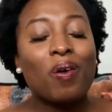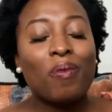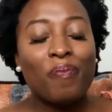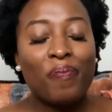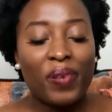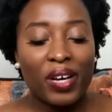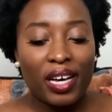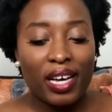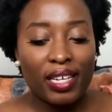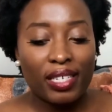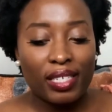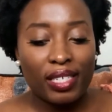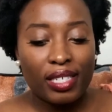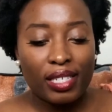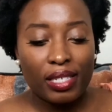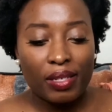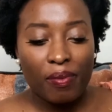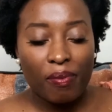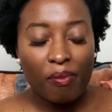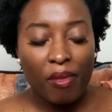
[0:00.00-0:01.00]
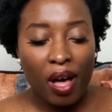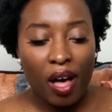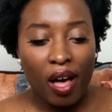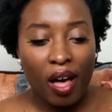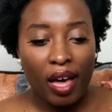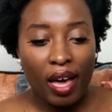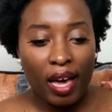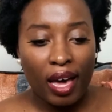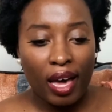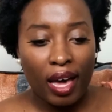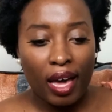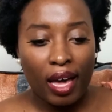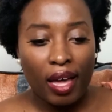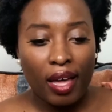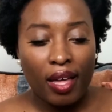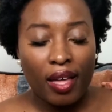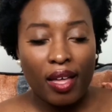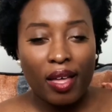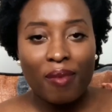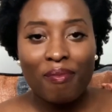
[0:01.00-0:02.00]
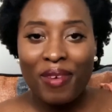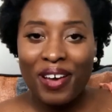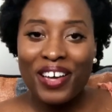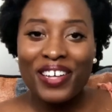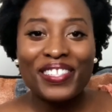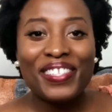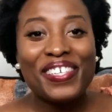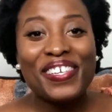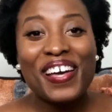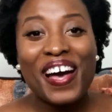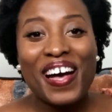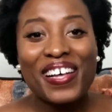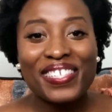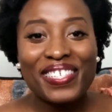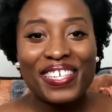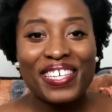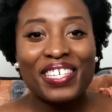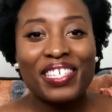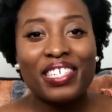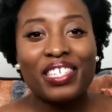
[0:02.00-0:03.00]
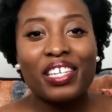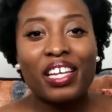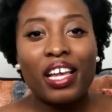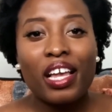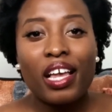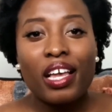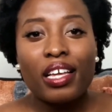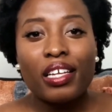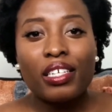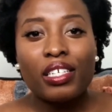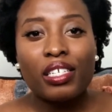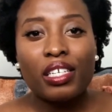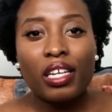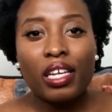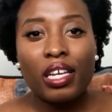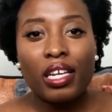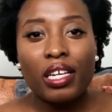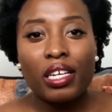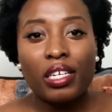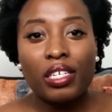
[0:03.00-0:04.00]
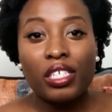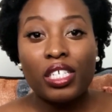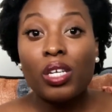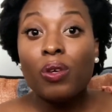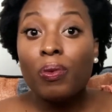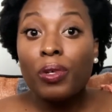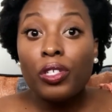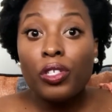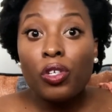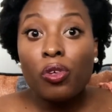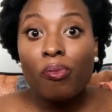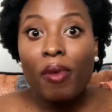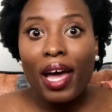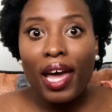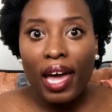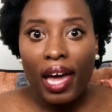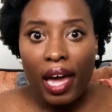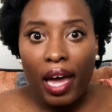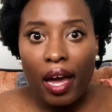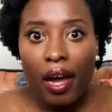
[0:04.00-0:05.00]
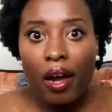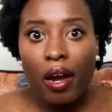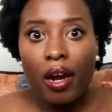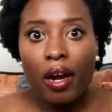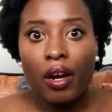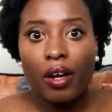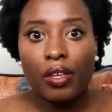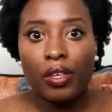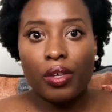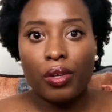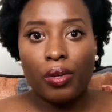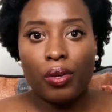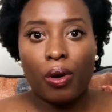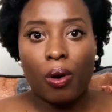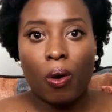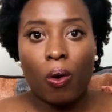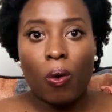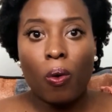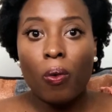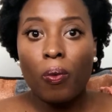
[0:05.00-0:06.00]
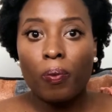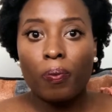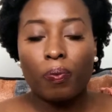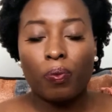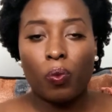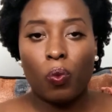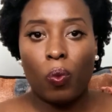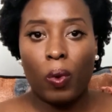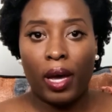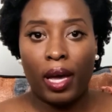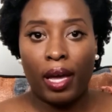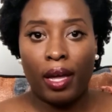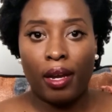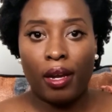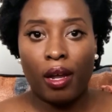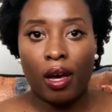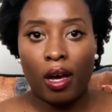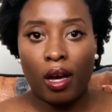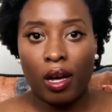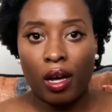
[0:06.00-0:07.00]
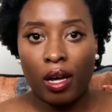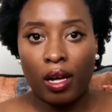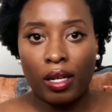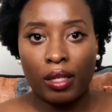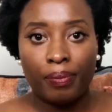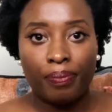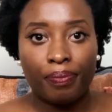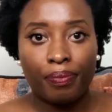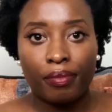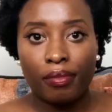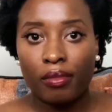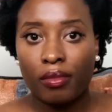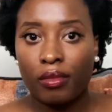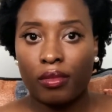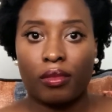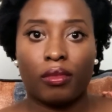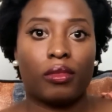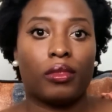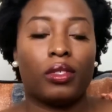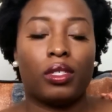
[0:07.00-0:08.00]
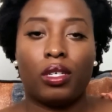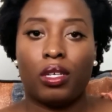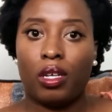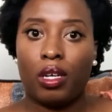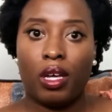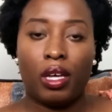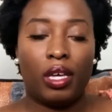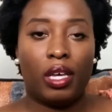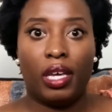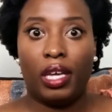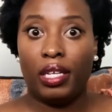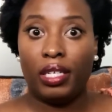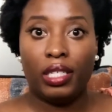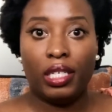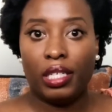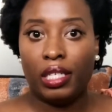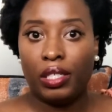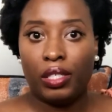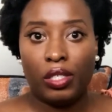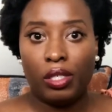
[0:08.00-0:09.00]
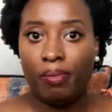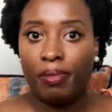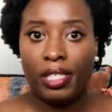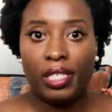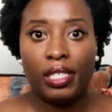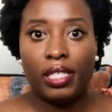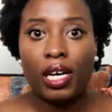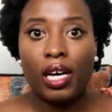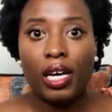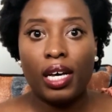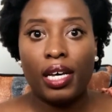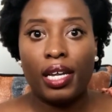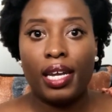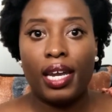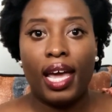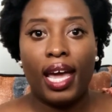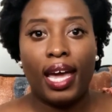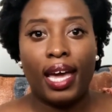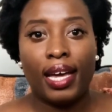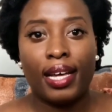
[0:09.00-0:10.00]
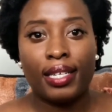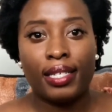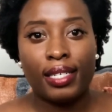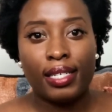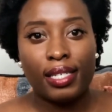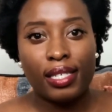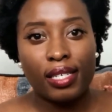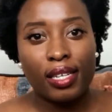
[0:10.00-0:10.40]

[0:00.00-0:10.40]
but my auntie Kasich, she would do my hair, you know, when it needed to be done. And